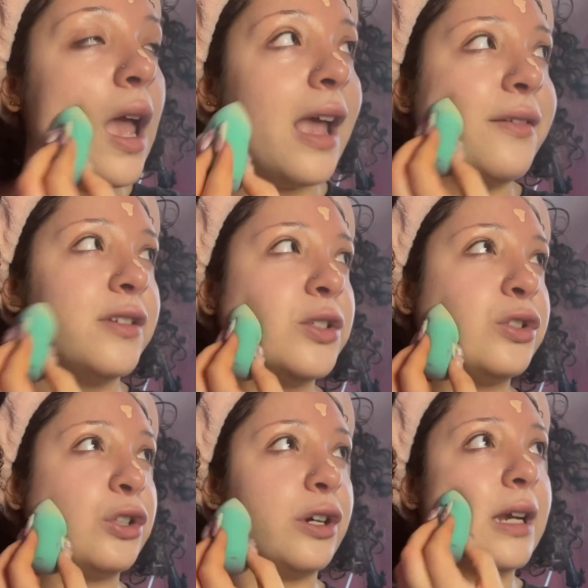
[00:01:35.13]
I
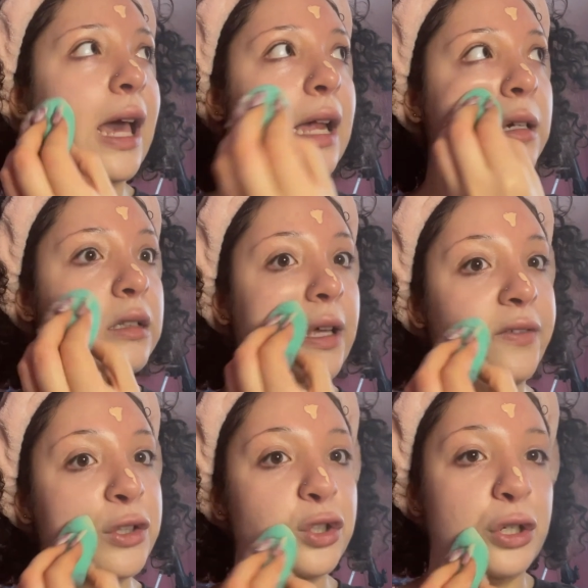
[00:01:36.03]
start at
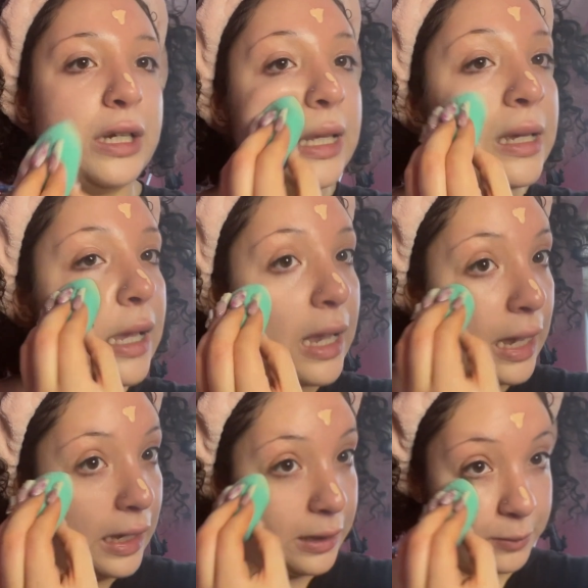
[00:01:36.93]
11.30
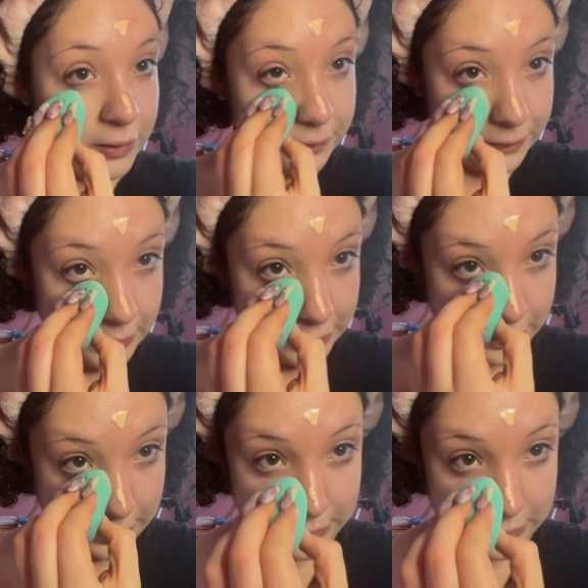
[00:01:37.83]
and I'm gonna finish at